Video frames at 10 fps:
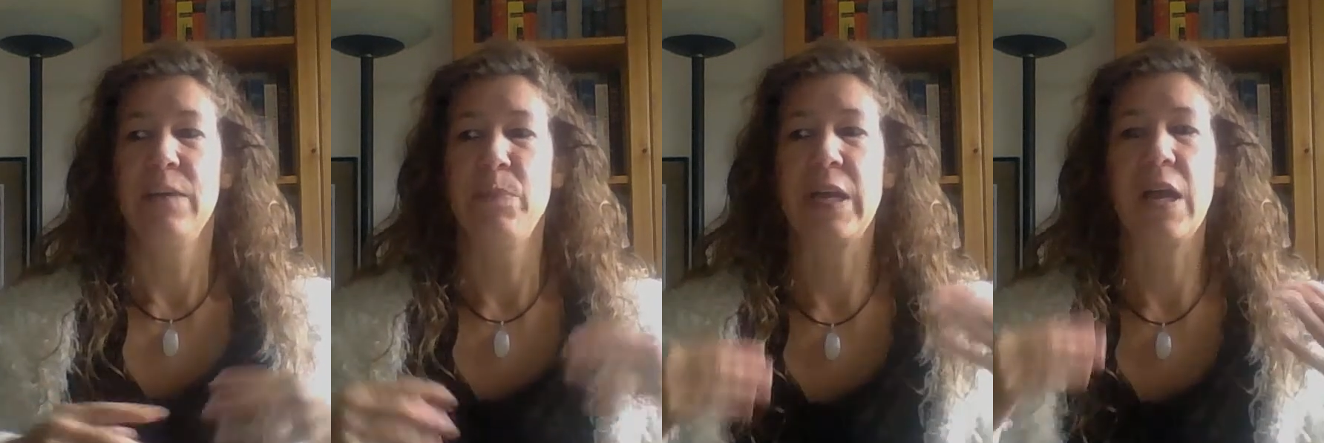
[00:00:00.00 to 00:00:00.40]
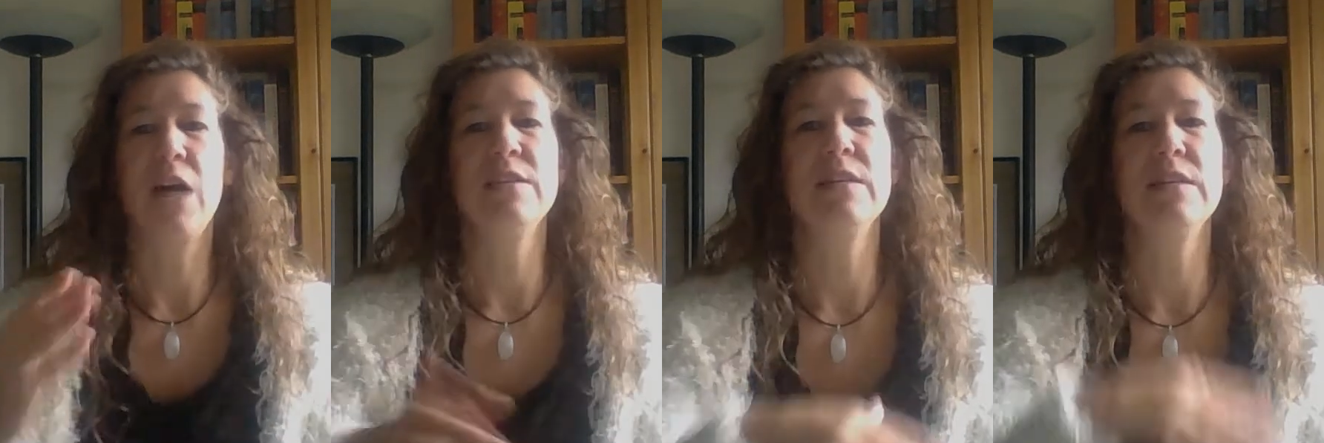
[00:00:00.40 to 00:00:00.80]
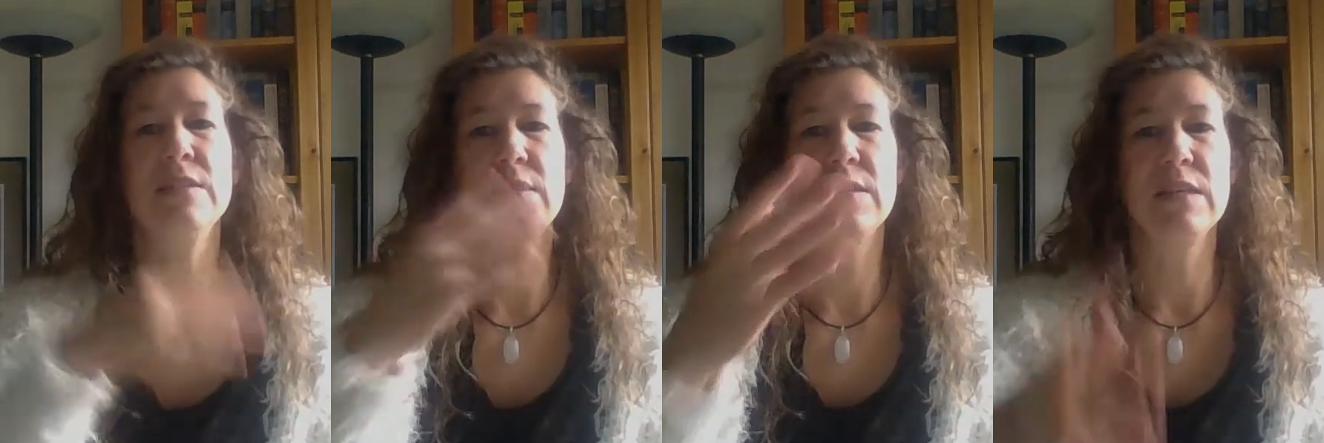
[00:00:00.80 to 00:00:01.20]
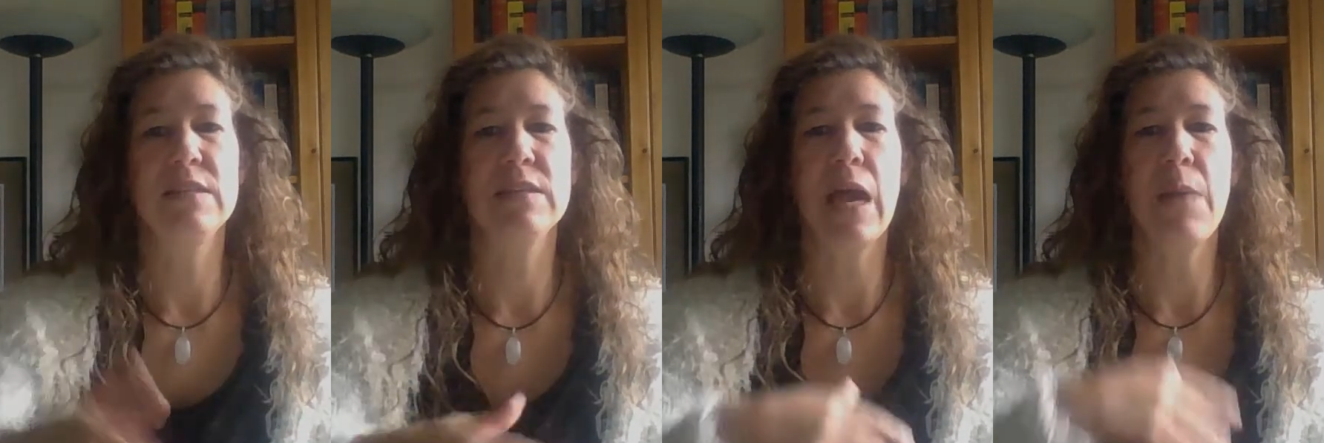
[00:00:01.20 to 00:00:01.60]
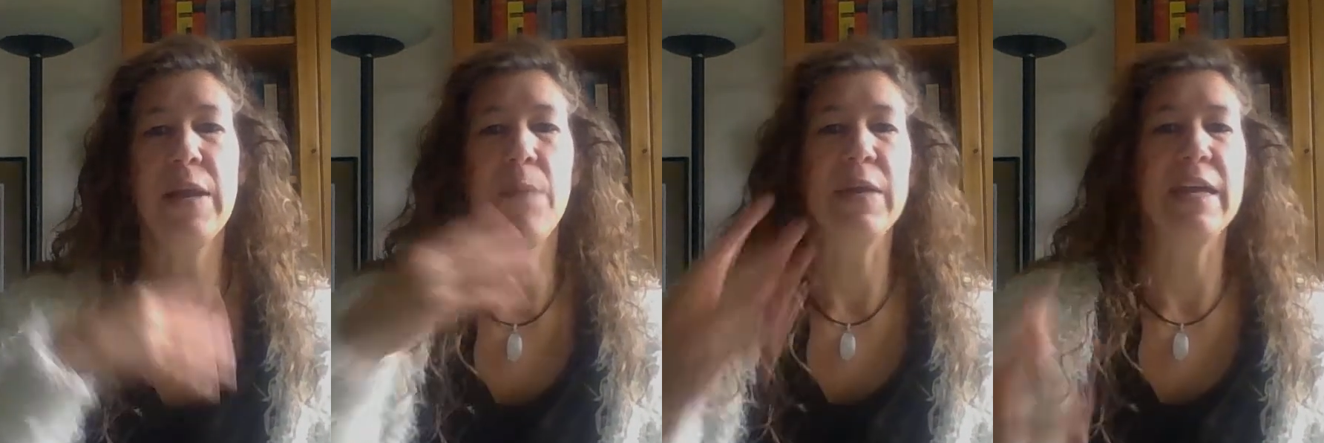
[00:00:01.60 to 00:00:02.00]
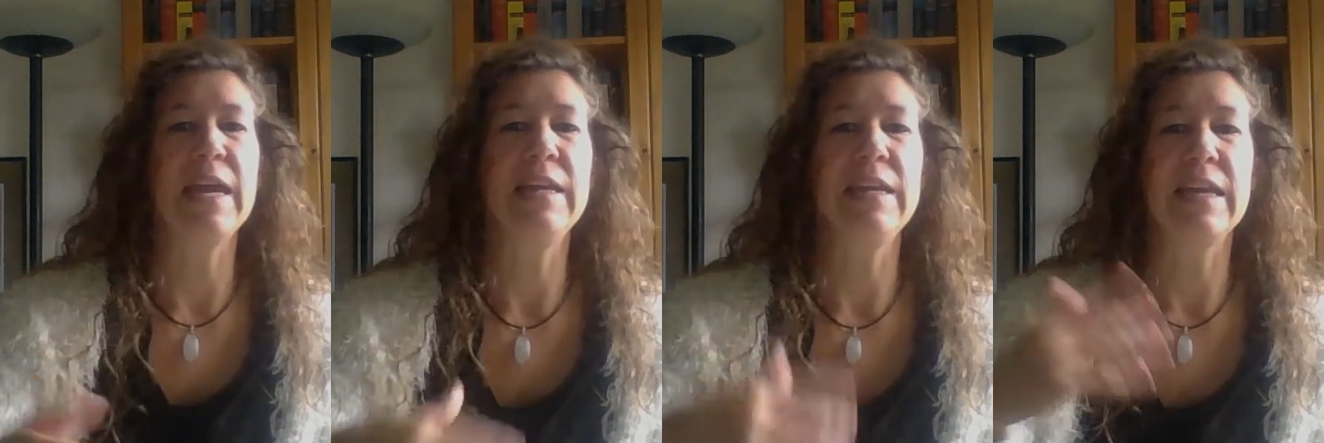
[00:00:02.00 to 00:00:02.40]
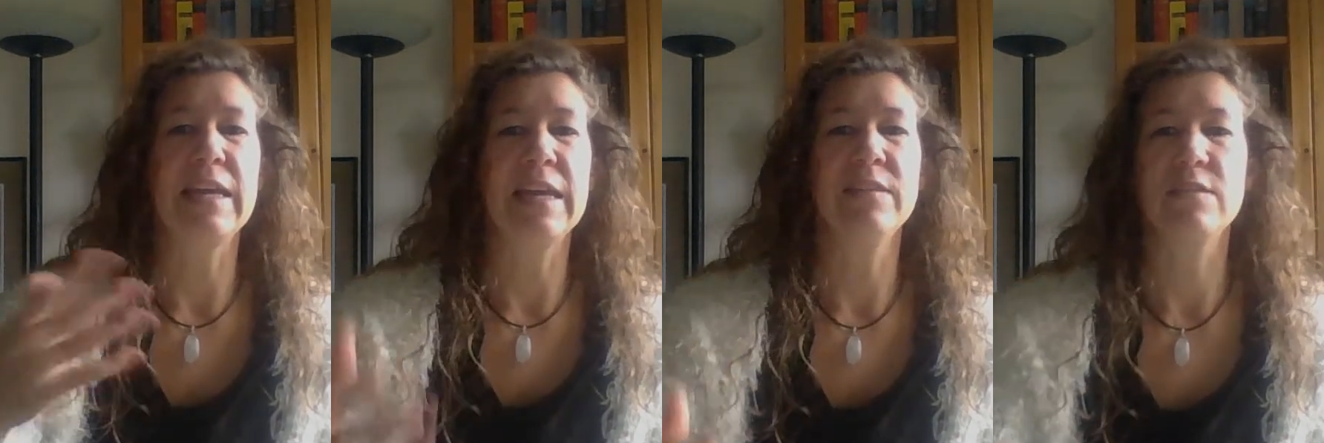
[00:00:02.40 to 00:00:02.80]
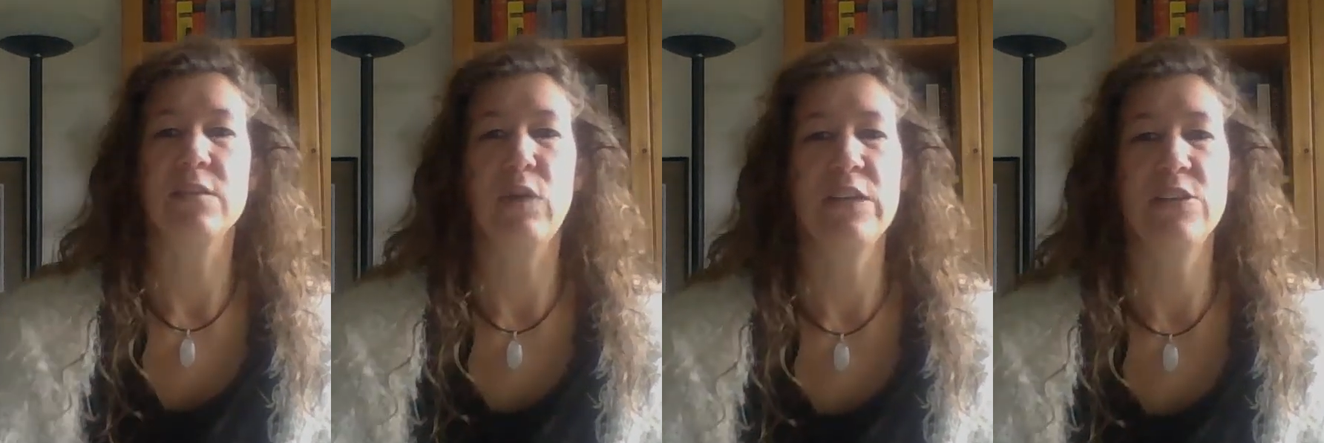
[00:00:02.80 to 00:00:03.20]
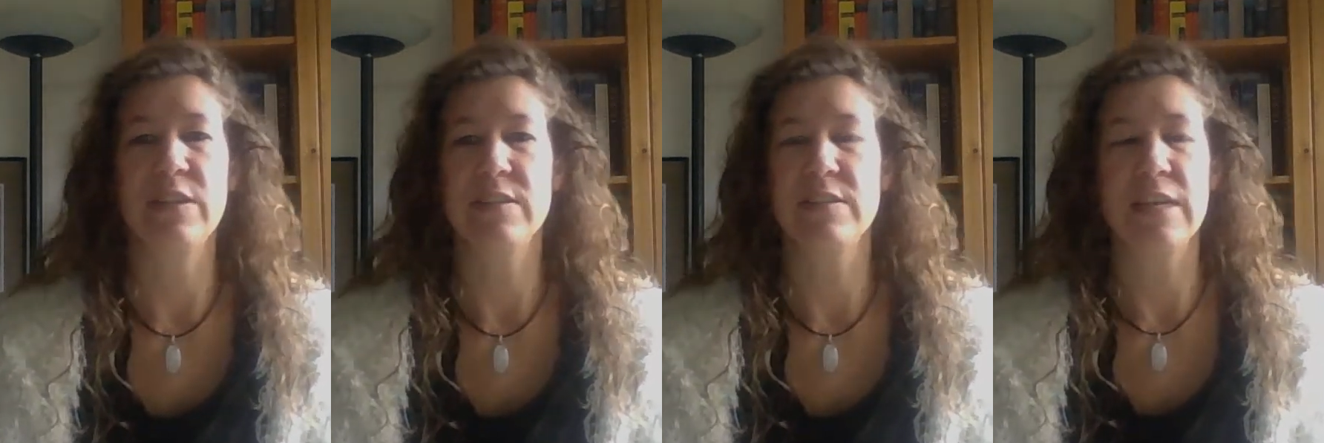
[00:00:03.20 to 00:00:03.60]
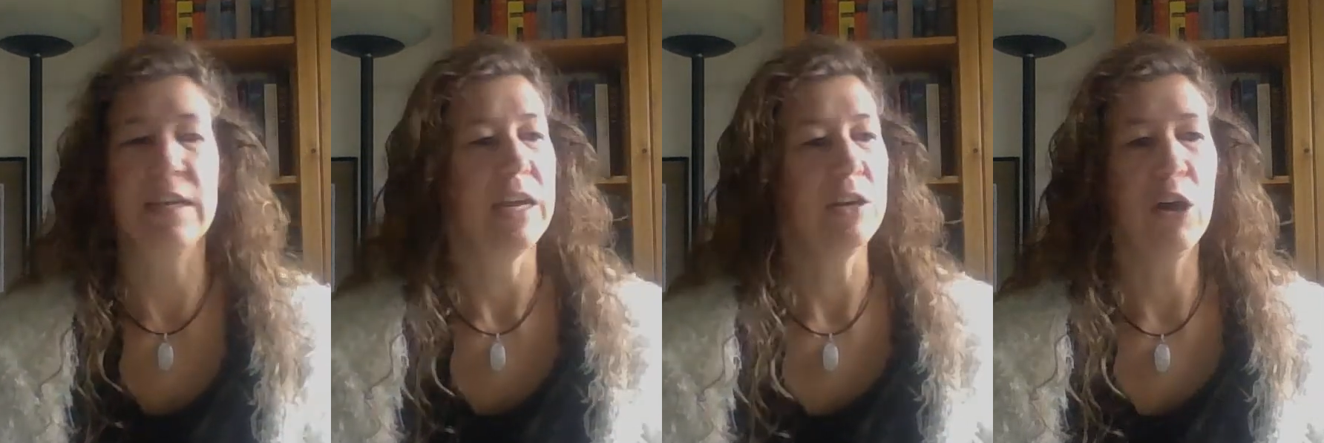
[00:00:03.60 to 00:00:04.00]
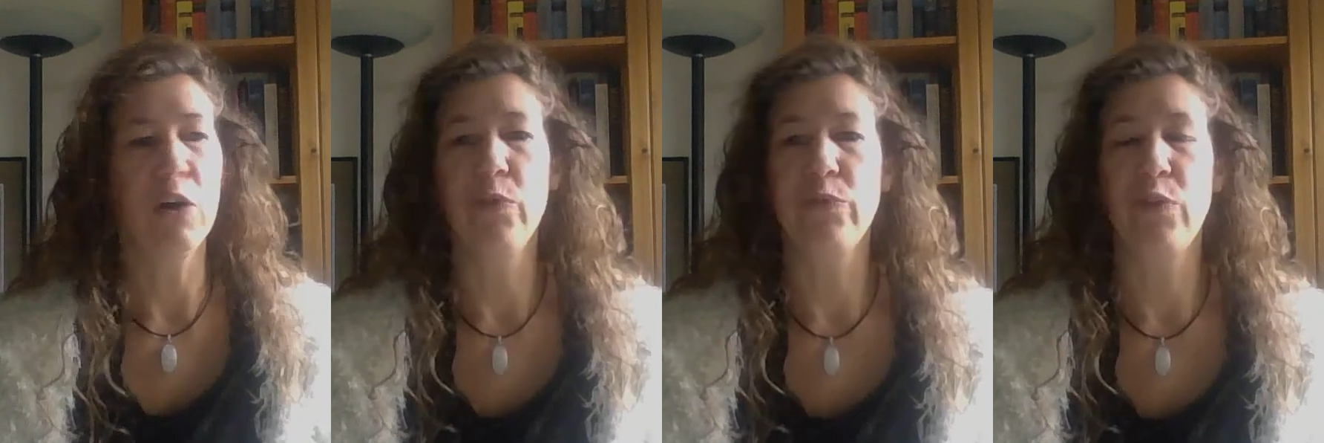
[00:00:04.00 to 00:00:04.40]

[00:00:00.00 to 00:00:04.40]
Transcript: because it's it's coming up again and again these questions and I know